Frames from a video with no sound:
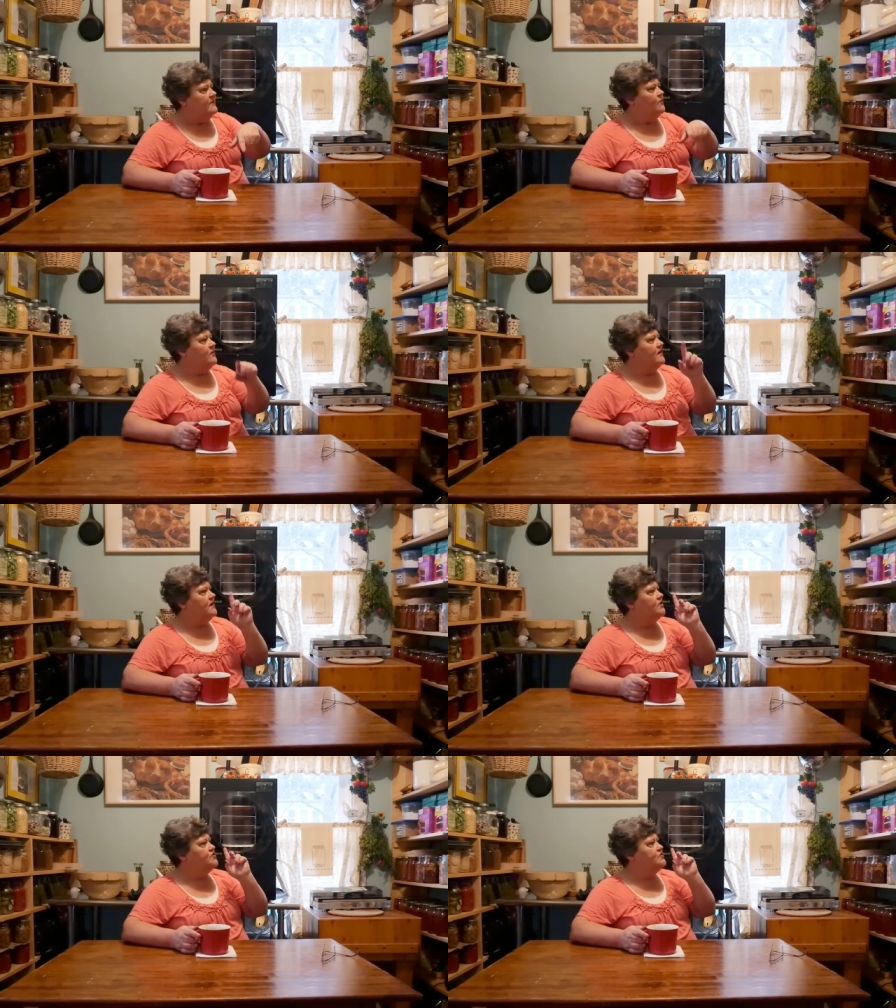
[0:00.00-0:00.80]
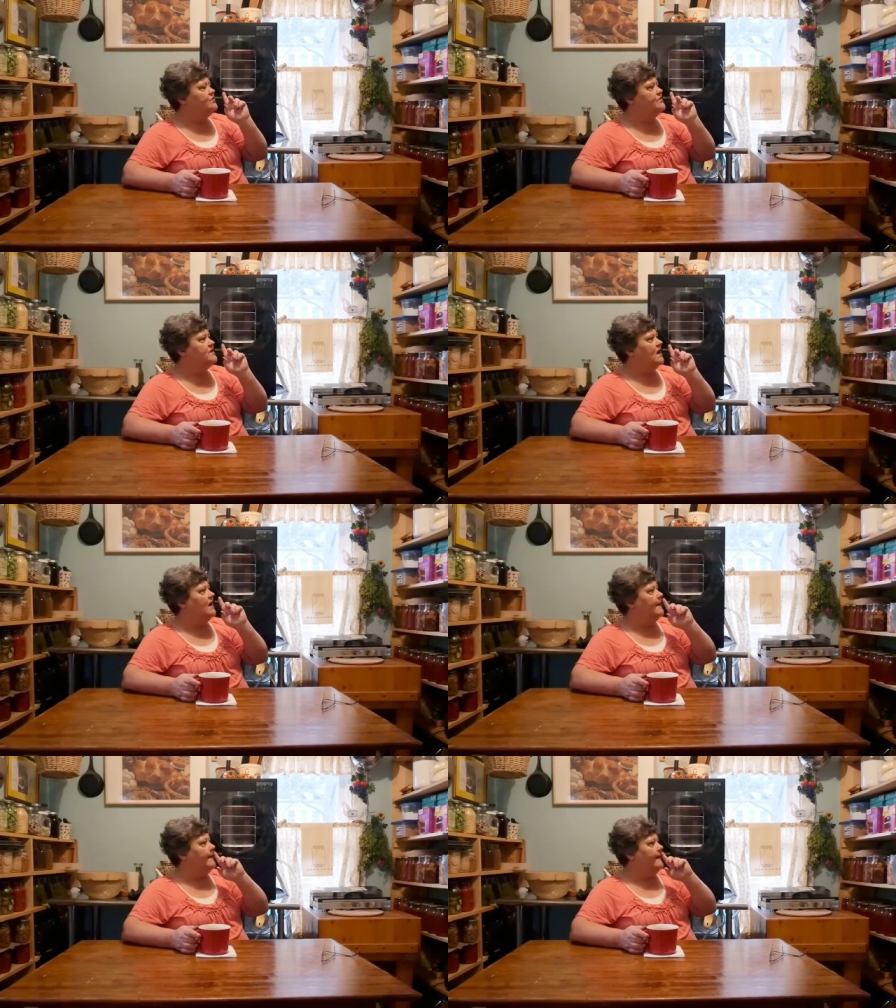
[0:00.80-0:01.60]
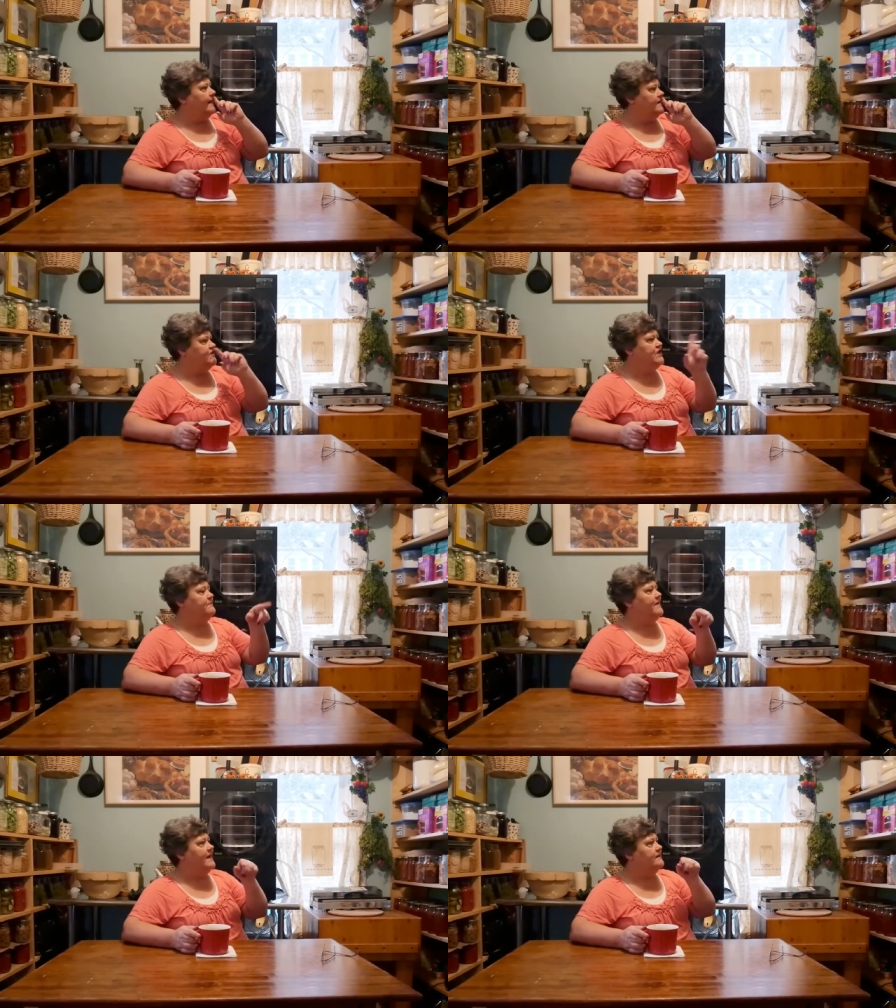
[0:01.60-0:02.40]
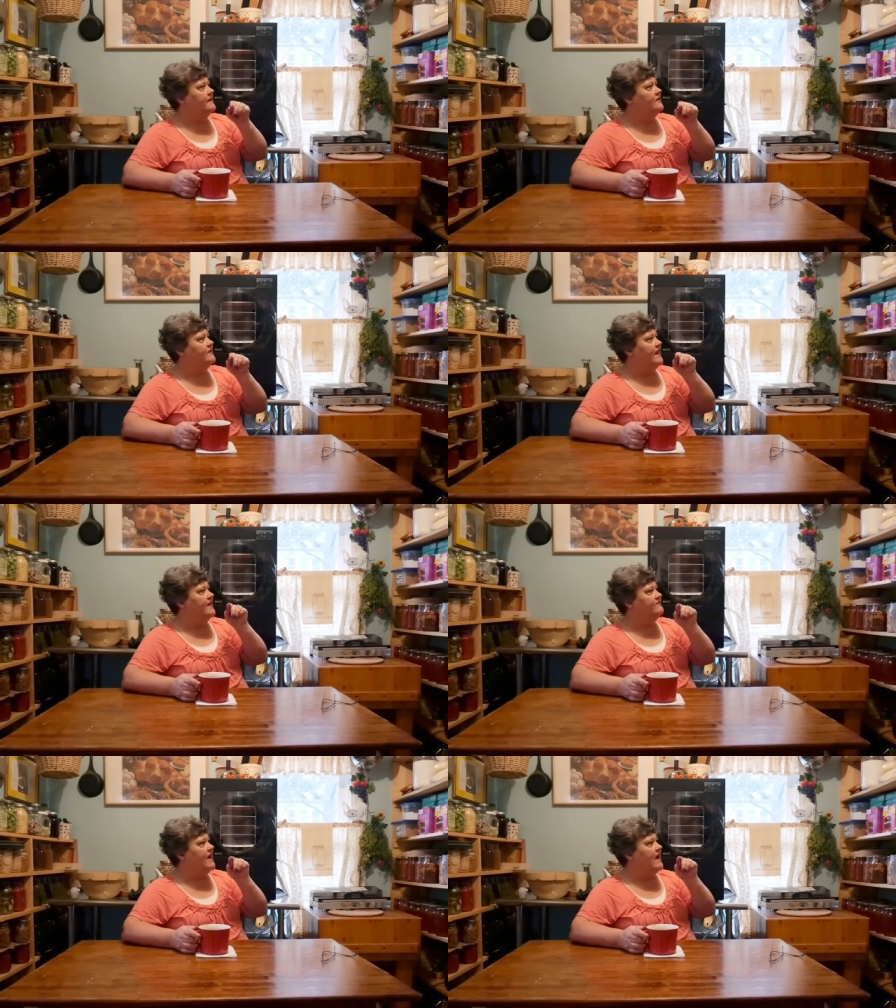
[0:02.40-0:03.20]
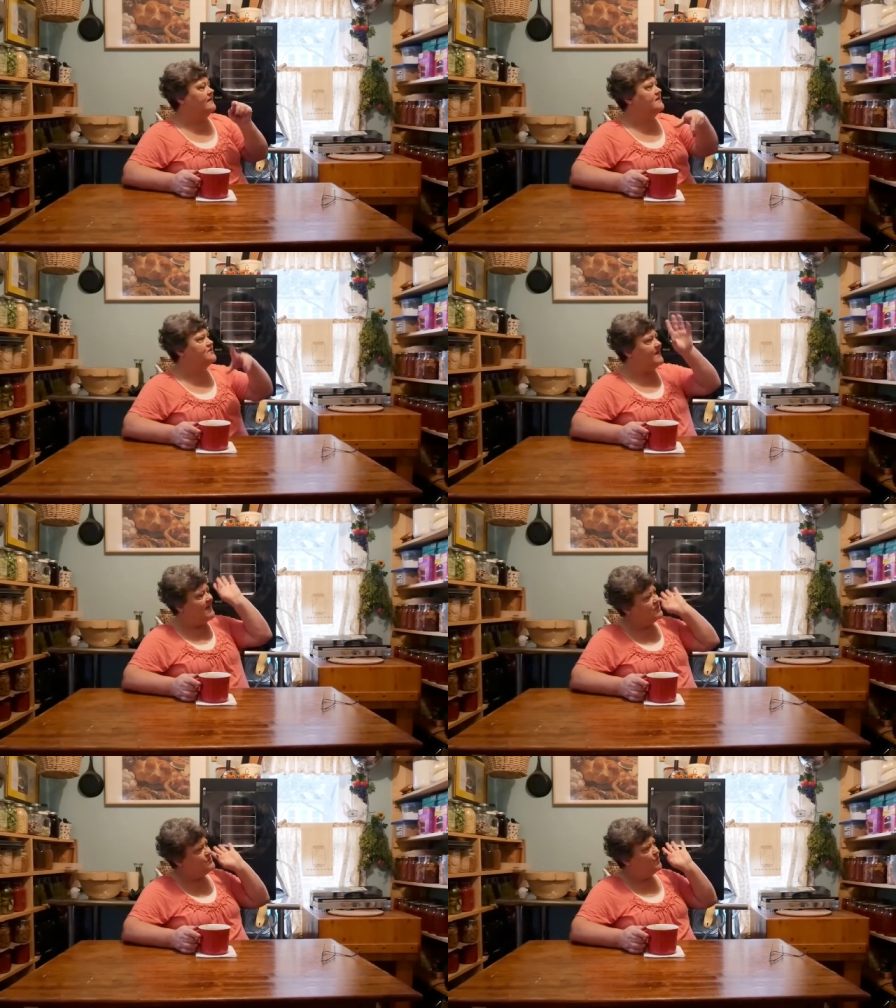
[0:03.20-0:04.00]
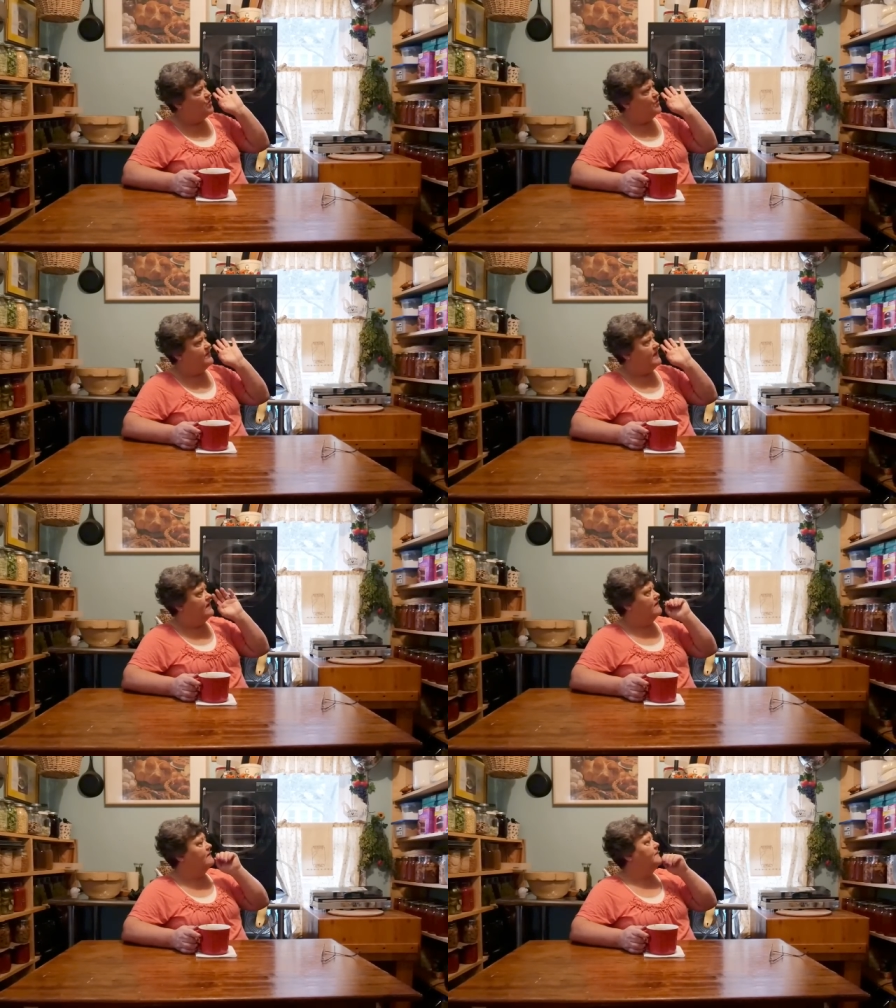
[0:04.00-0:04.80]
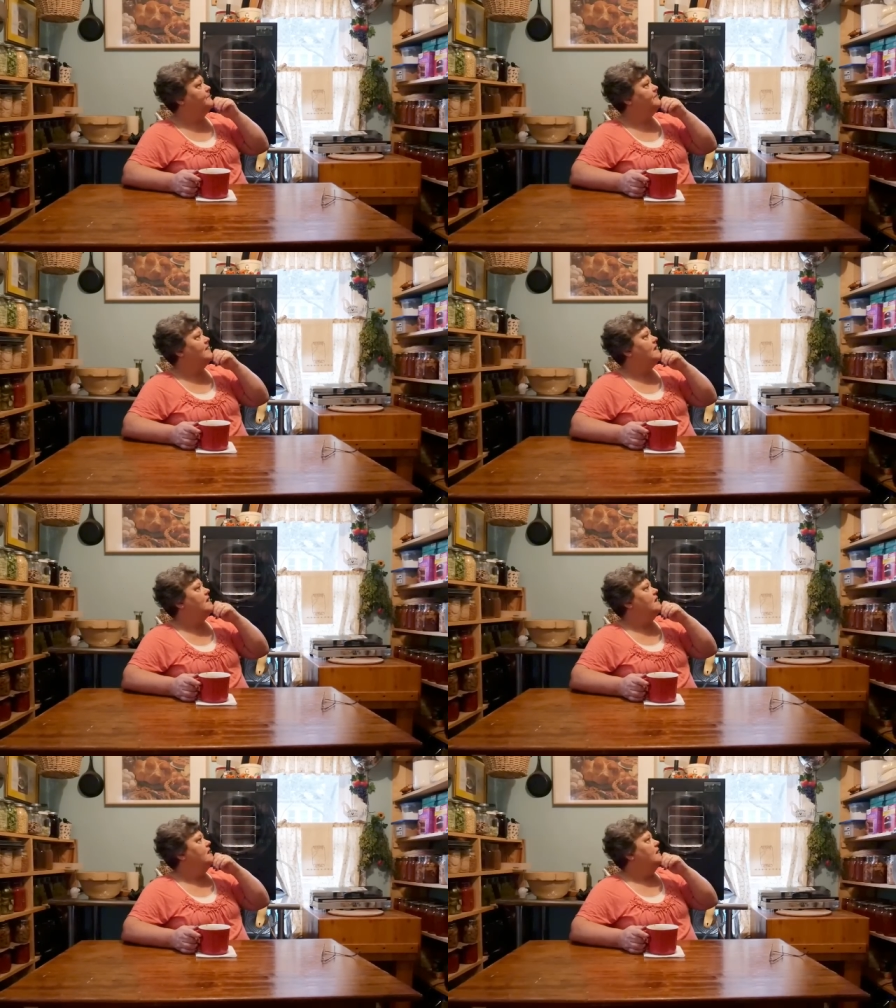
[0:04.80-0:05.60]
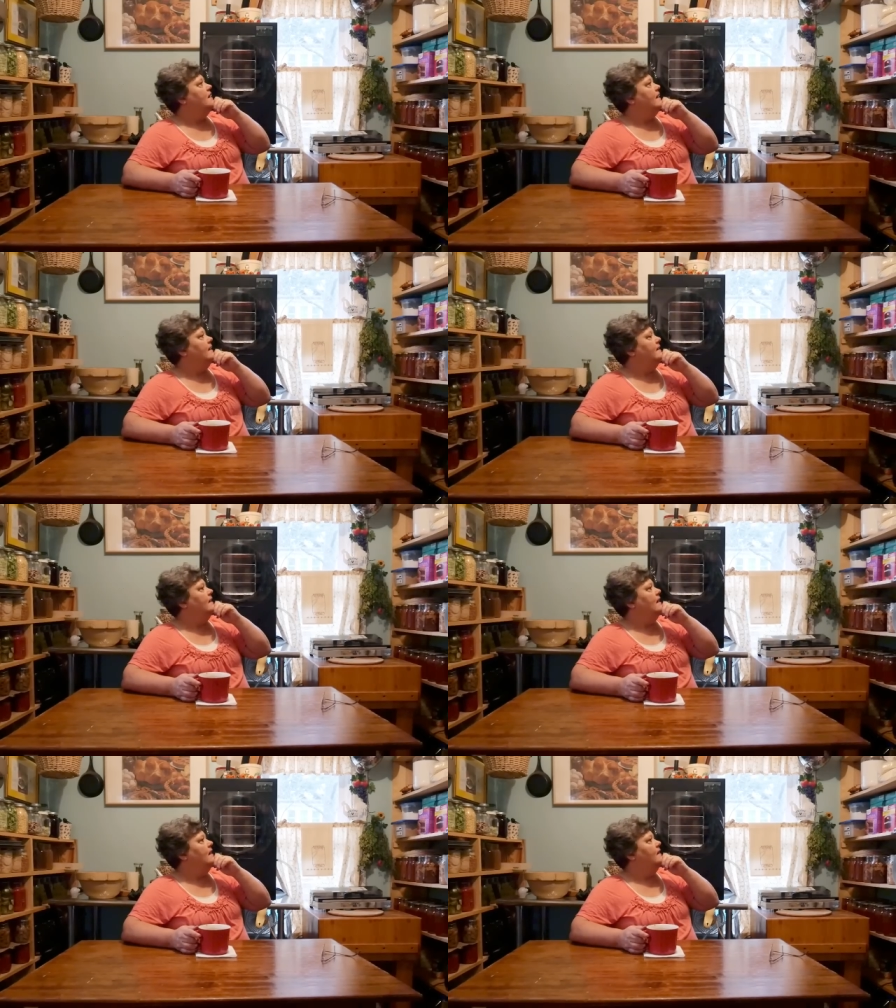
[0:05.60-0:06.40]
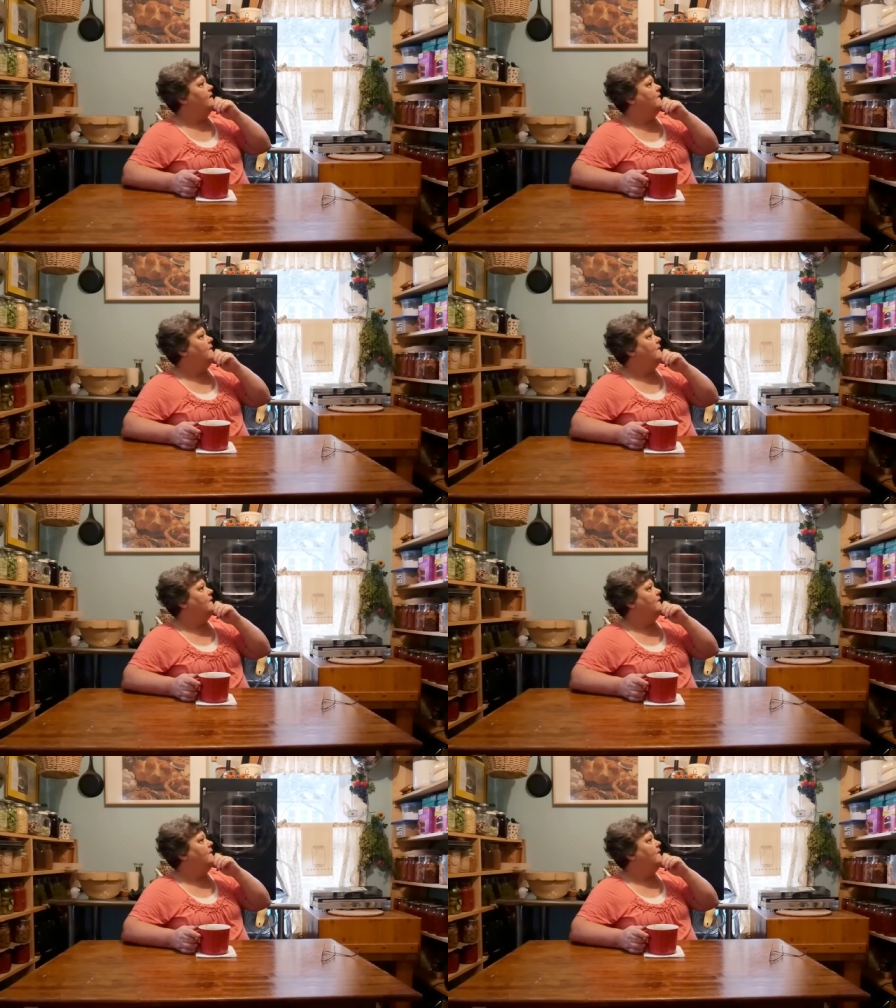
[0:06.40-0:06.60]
we're going to do the uh, sheet pan dinner that I've got because my husband won't be here, And uh,